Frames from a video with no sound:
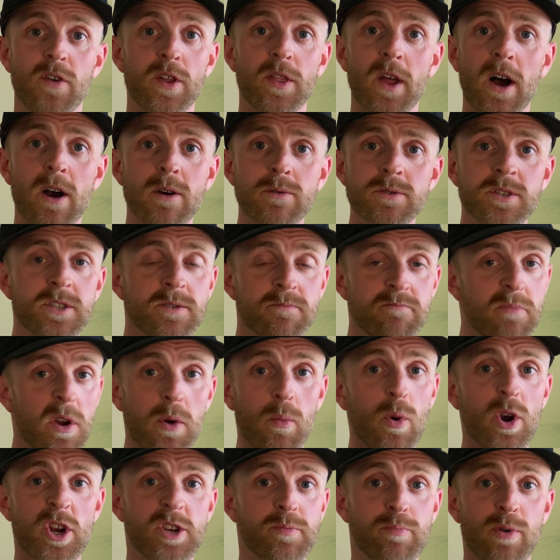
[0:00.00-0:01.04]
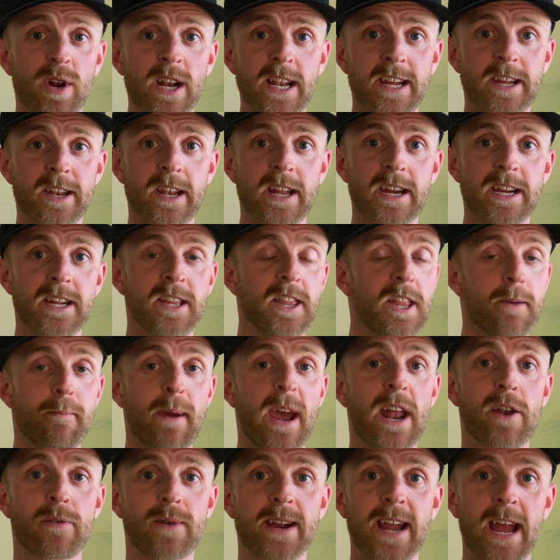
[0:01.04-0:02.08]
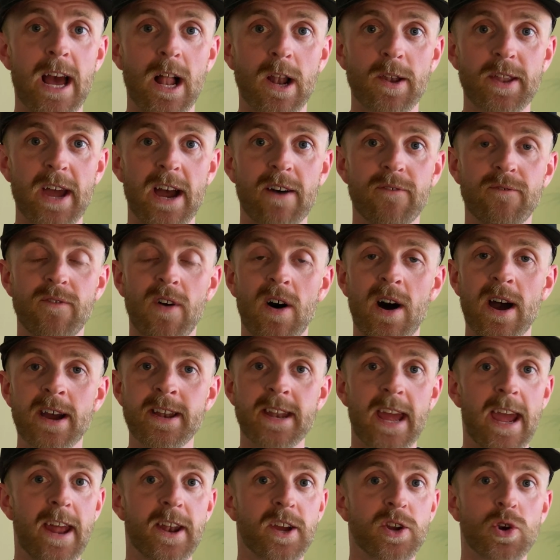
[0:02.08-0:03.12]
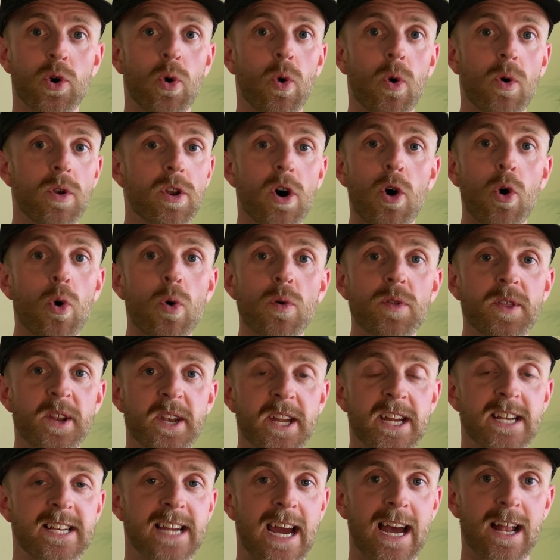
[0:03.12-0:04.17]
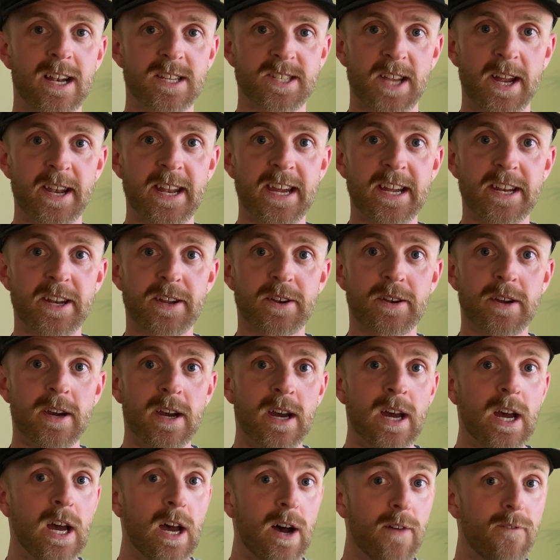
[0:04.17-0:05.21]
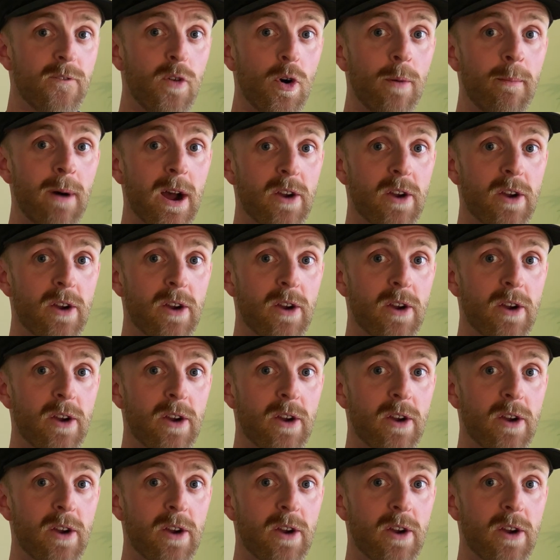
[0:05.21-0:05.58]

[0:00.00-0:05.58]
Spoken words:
those, it worked brilliantly. The battery held out fine and it caught all the details I needed. For my